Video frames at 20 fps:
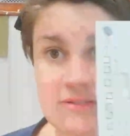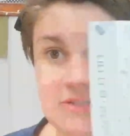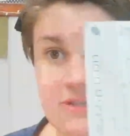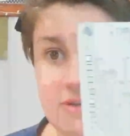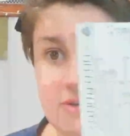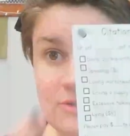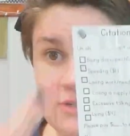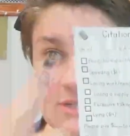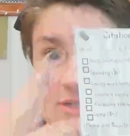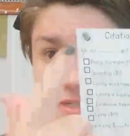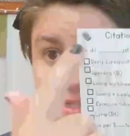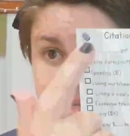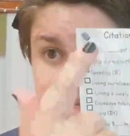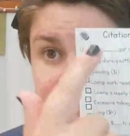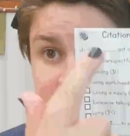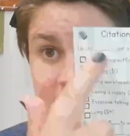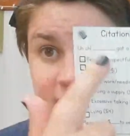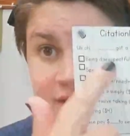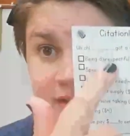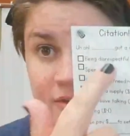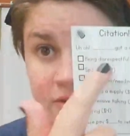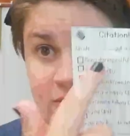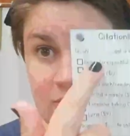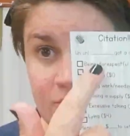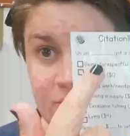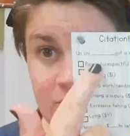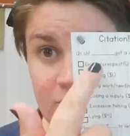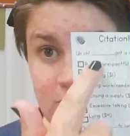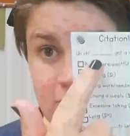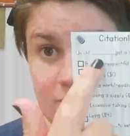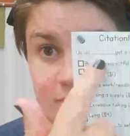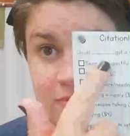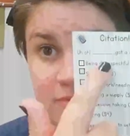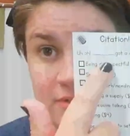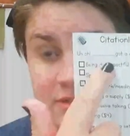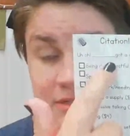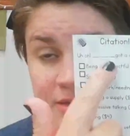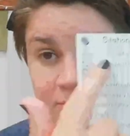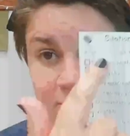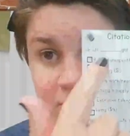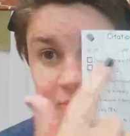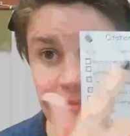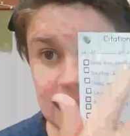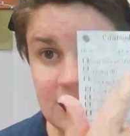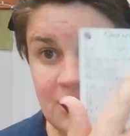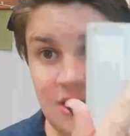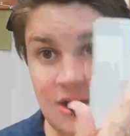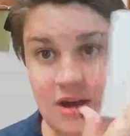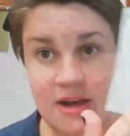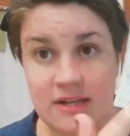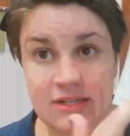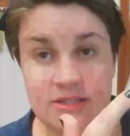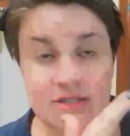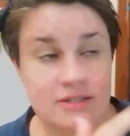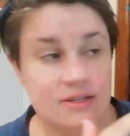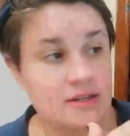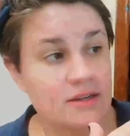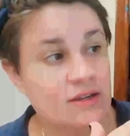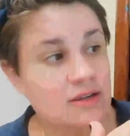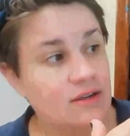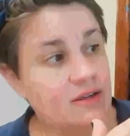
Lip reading: So it just says, uh-oh, someone was caught,